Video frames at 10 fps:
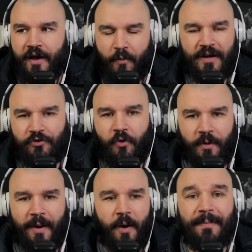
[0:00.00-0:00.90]
And we're talking
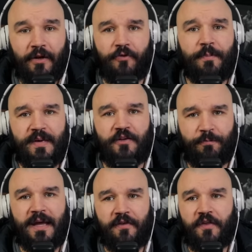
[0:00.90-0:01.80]
about a military base
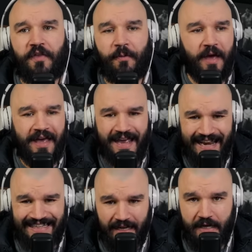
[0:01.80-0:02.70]
bigger than an
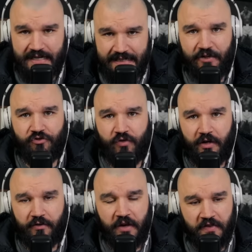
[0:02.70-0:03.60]
entire
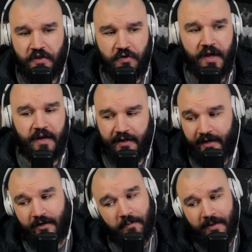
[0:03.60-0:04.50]
district in the United
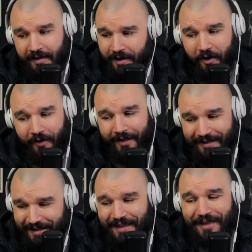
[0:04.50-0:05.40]
Kingdom.
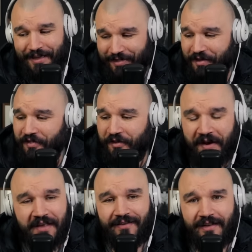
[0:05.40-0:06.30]
The
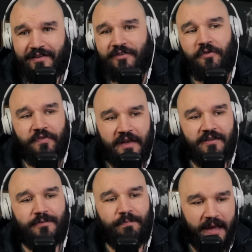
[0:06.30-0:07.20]
United States do
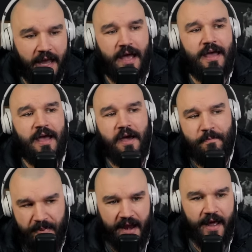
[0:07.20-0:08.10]
things bigger
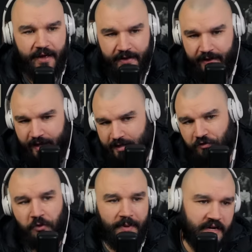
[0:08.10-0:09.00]
and better in
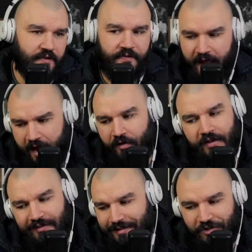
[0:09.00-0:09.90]
so many different
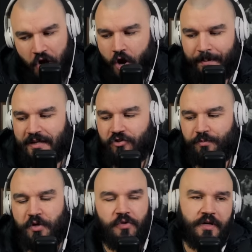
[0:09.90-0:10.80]
areas. It just can't be
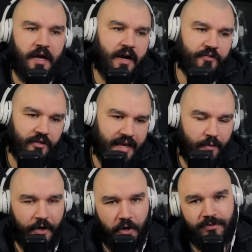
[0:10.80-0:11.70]
disputed, guys, okay?
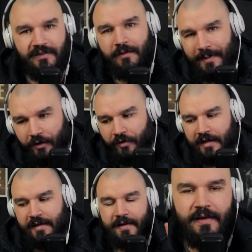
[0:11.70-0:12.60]
When it comes to the
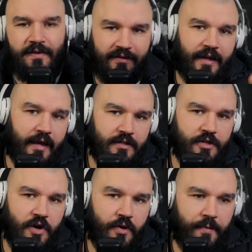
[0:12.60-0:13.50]
military, they're second to
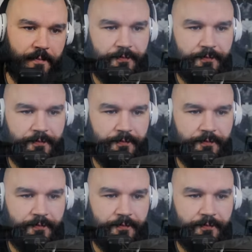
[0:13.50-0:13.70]
none.